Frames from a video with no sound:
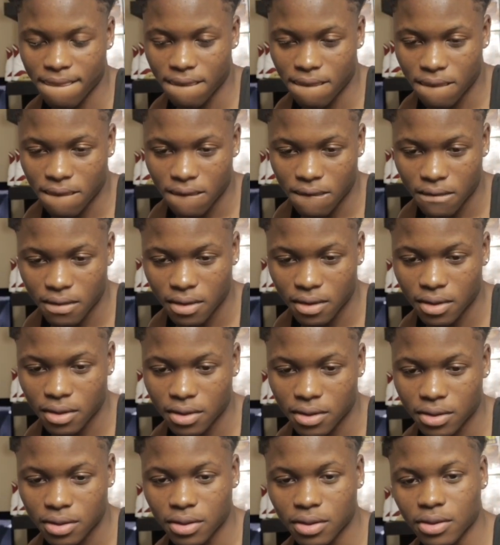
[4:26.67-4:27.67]

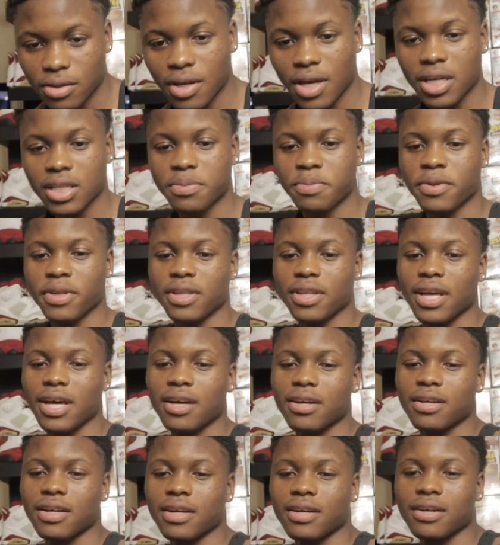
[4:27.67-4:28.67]
Relationship. You gotta speak
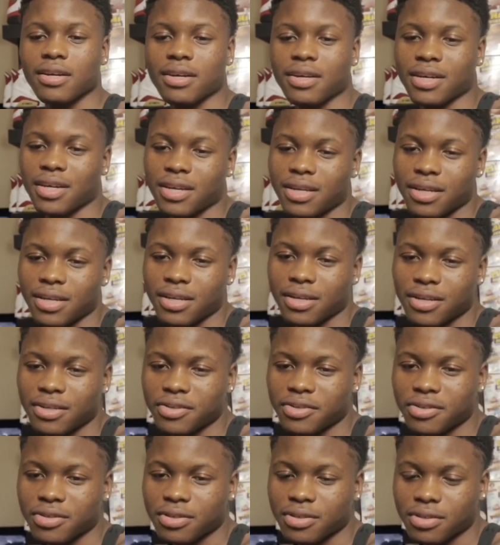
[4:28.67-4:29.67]
louder, I can't even hear
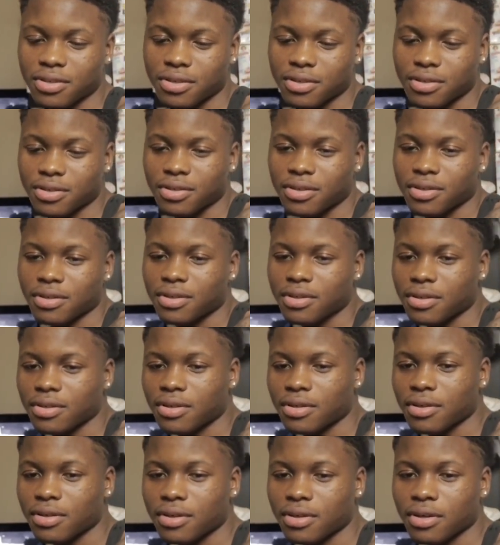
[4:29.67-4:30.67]
you.
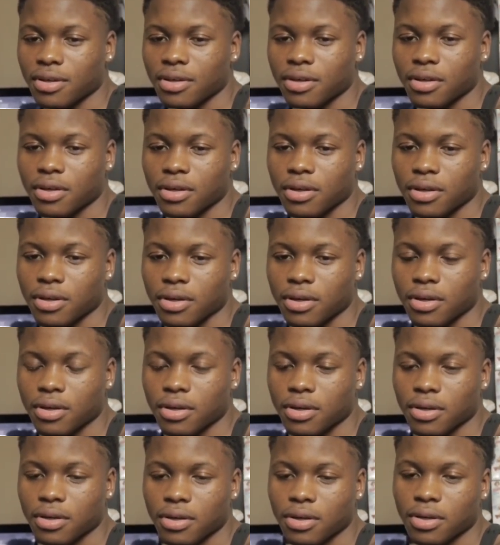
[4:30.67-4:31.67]

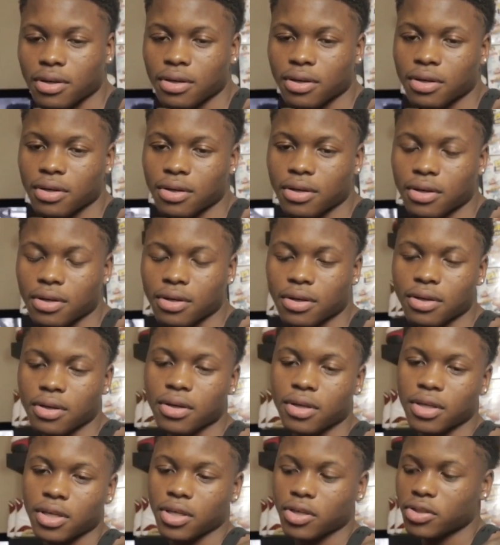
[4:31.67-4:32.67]
Relationship.
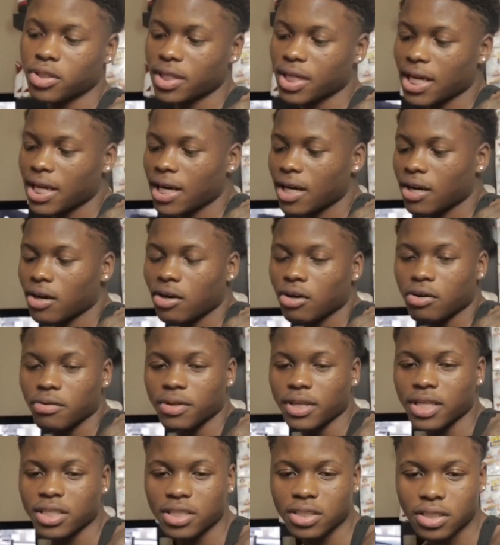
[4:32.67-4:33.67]
You just got out of a whole
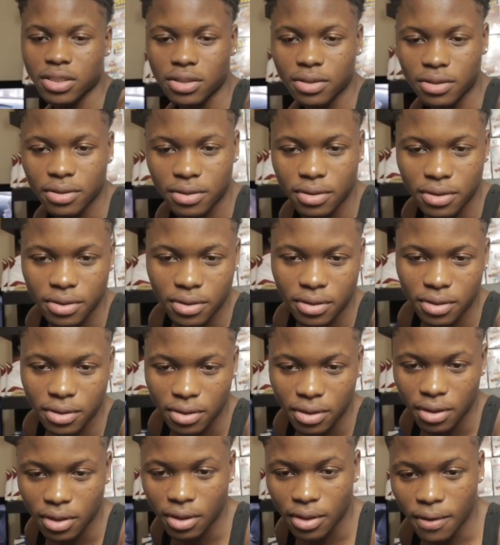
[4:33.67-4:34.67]
relationship?
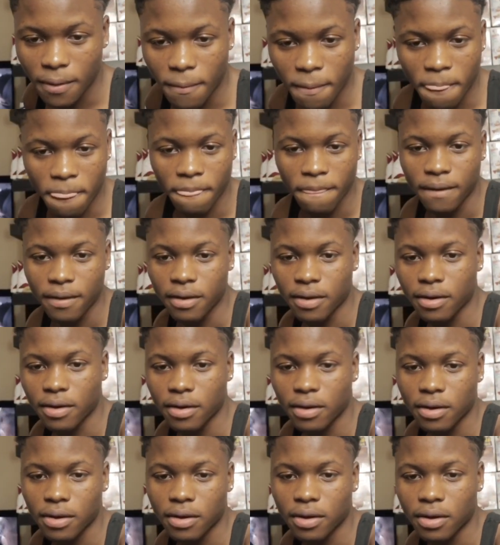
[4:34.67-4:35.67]

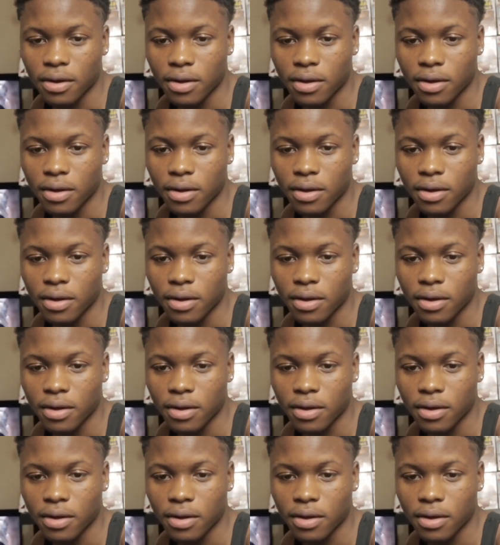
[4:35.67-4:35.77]
Yeah.